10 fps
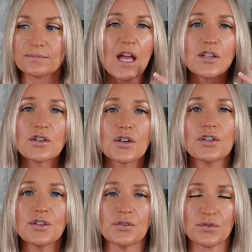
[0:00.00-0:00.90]
and good
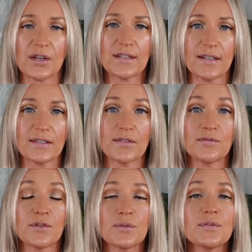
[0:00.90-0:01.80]
nutrient-dense
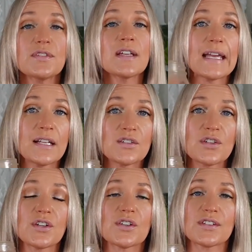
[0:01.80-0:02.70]
foods into
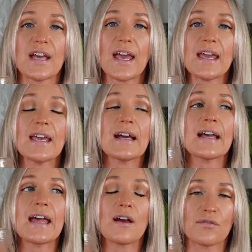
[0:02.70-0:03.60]
your day
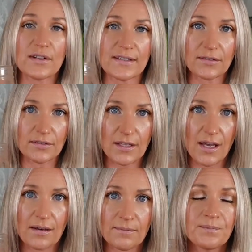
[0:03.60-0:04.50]
every single day.